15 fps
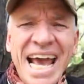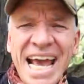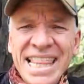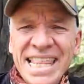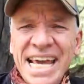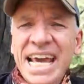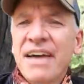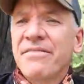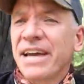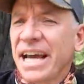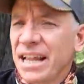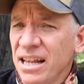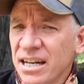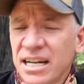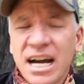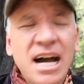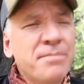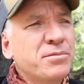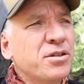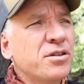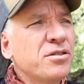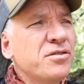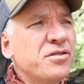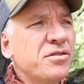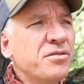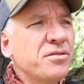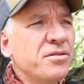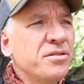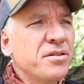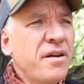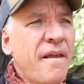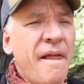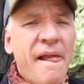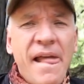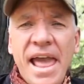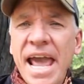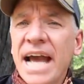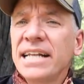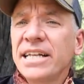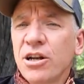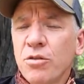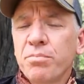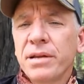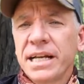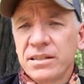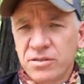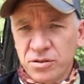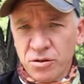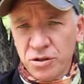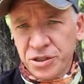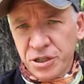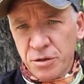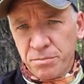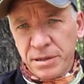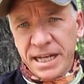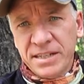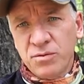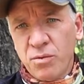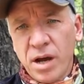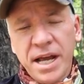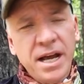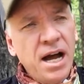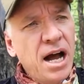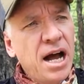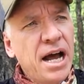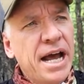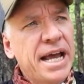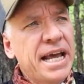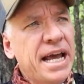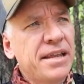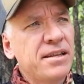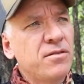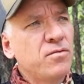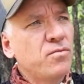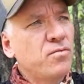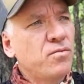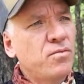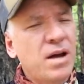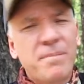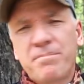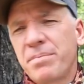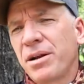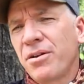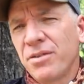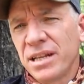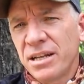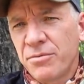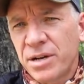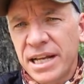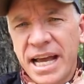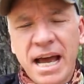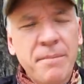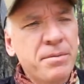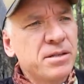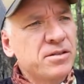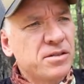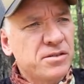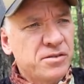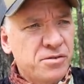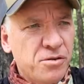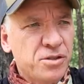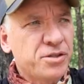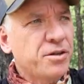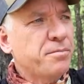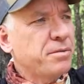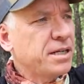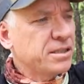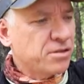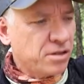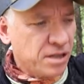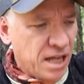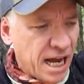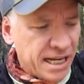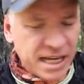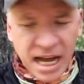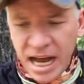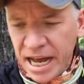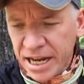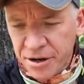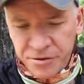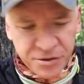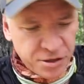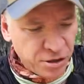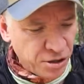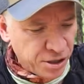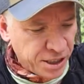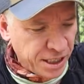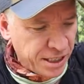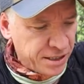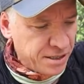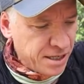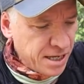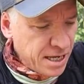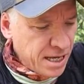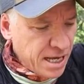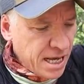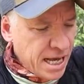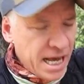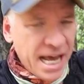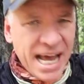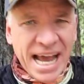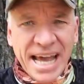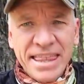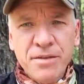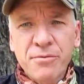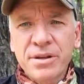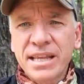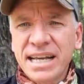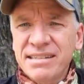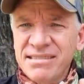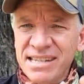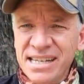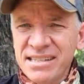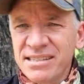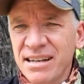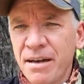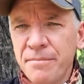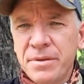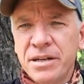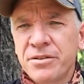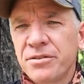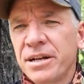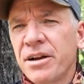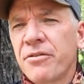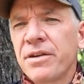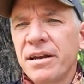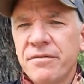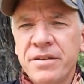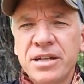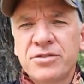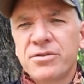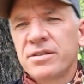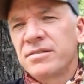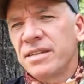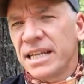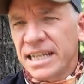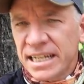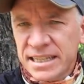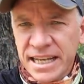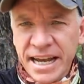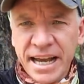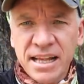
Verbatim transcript: And they have helicopters, and airplanes. Search airplanes way high, and then apparently what happens is search airplanes are a lot higher and they're looking, and then when they see something in an area of interest, they can get the